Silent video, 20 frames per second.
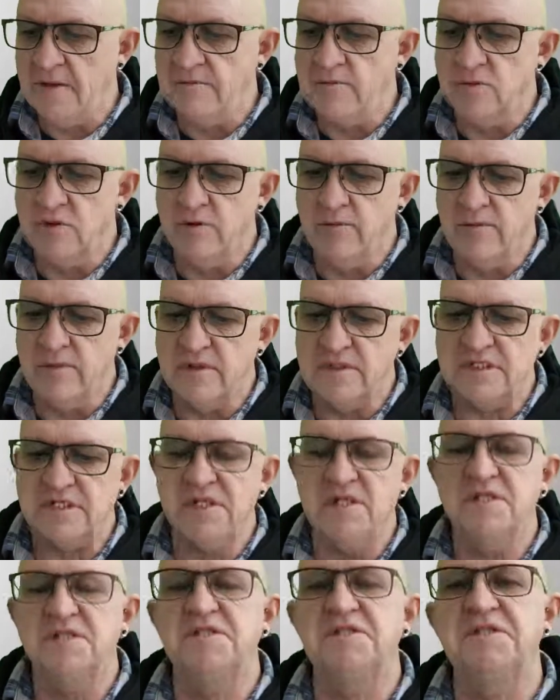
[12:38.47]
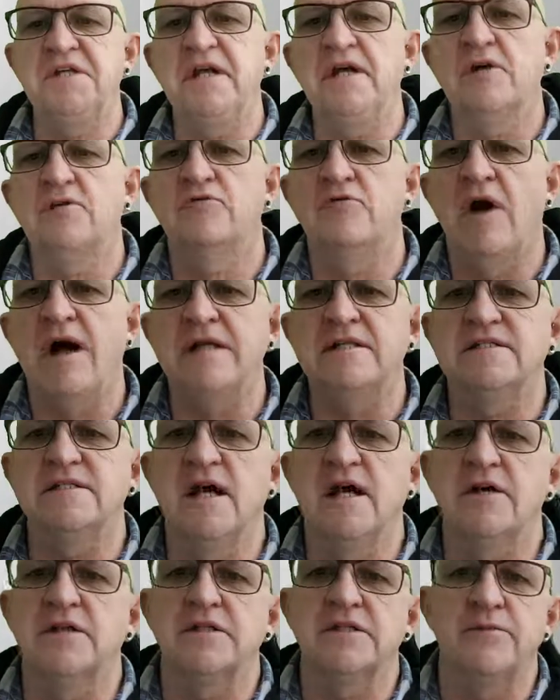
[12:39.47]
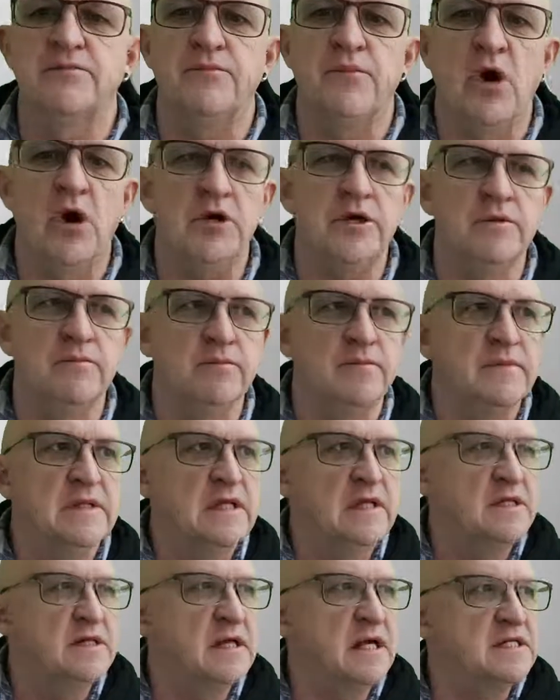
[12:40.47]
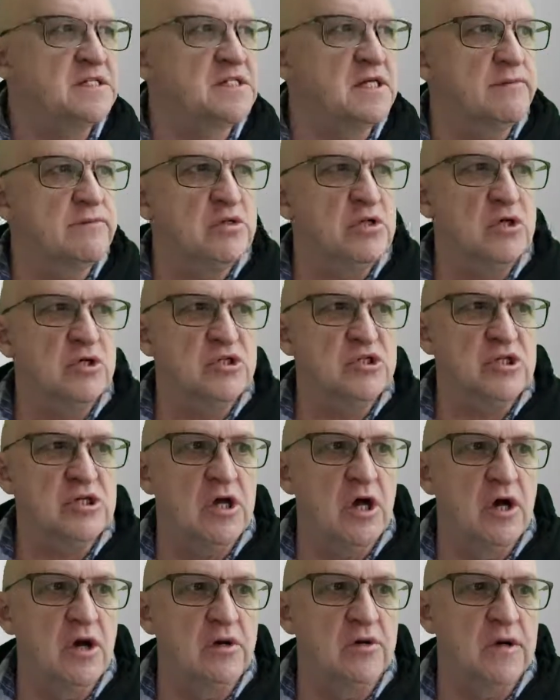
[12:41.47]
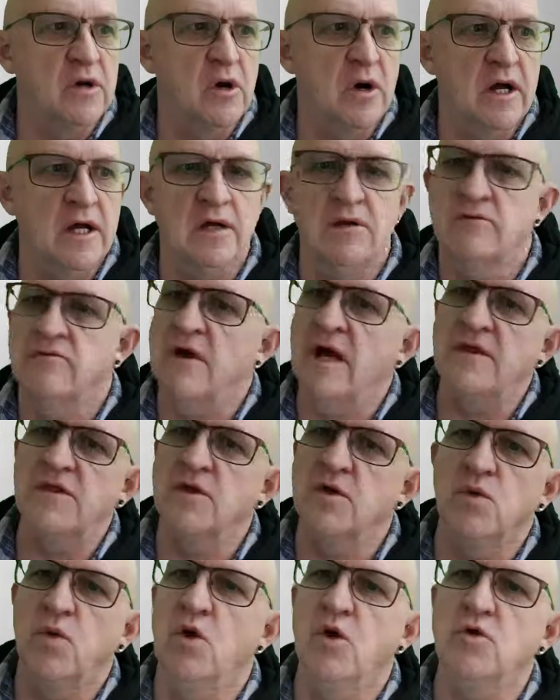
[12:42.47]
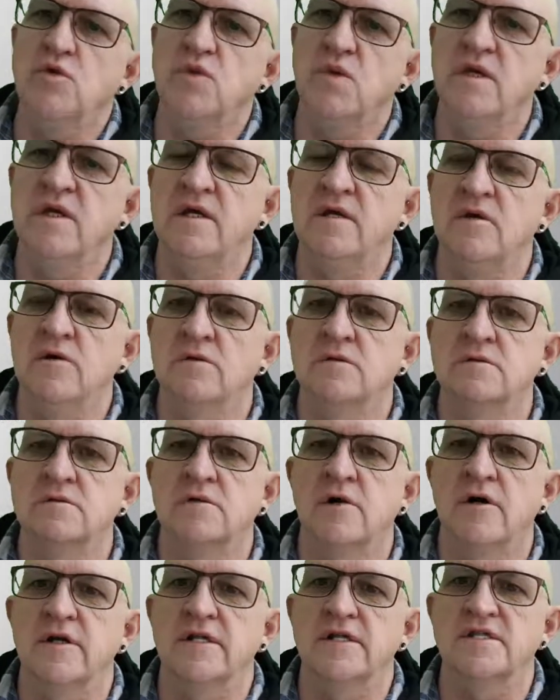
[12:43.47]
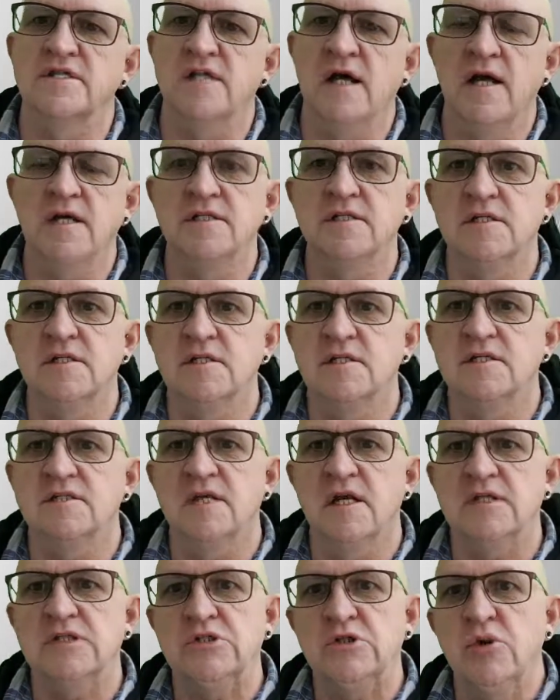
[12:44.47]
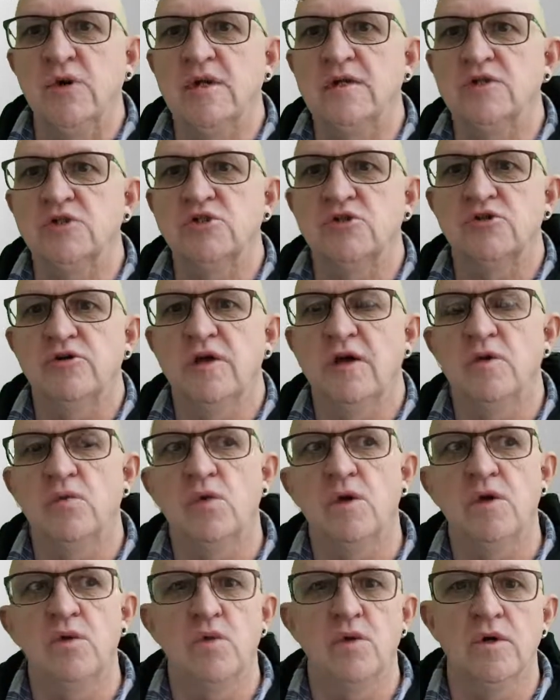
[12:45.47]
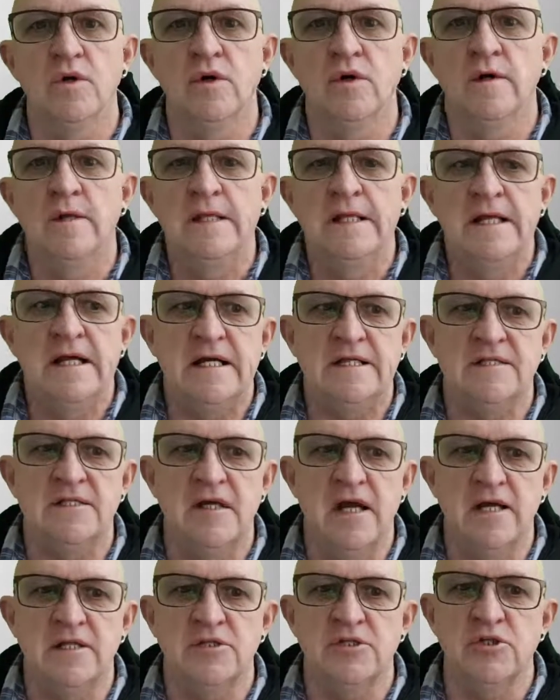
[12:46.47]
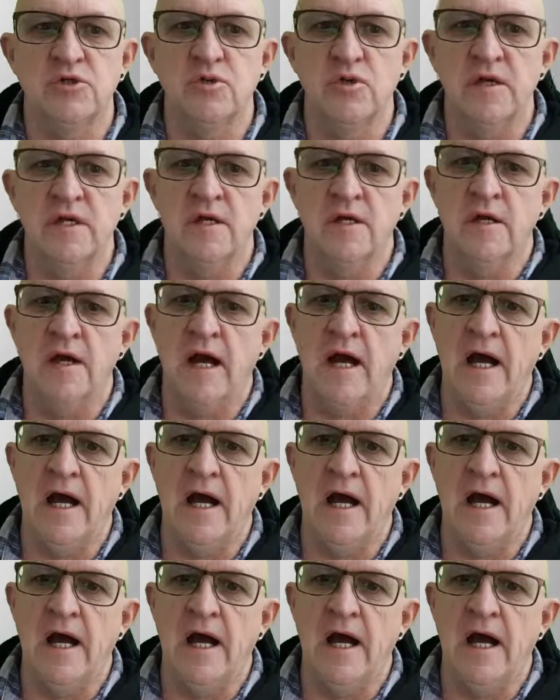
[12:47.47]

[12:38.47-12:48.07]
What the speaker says: You must see zinc right down at the bottom. Now, some years ago, around the world, we all got excited in the tattoo industry, and we were tattooing